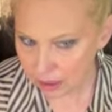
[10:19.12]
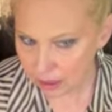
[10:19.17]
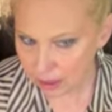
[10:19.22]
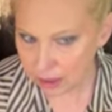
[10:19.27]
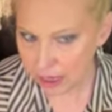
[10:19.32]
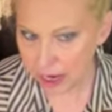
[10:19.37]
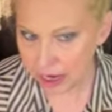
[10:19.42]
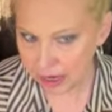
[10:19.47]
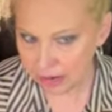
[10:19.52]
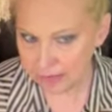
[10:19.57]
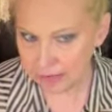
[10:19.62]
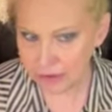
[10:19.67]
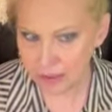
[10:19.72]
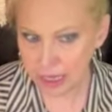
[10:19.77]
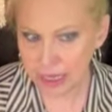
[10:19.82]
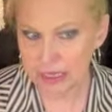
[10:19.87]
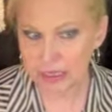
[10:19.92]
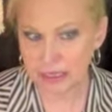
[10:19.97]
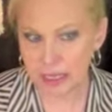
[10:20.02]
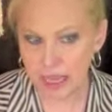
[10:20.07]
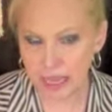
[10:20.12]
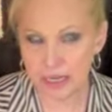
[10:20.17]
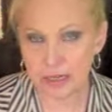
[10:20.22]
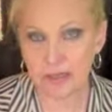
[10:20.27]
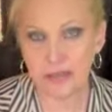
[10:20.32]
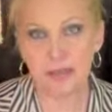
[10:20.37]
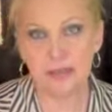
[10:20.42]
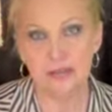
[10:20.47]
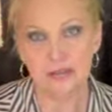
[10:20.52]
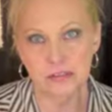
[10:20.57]
Yeah, if you like
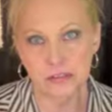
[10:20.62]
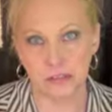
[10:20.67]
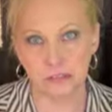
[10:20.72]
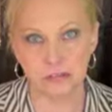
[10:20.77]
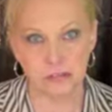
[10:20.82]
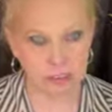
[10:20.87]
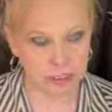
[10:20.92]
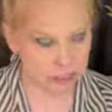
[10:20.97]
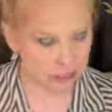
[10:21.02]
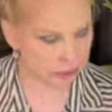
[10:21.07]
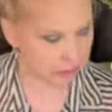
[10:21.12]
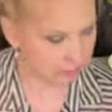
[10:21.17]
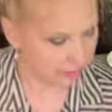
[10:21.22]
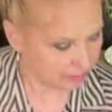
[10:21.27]
lighter, citrusy.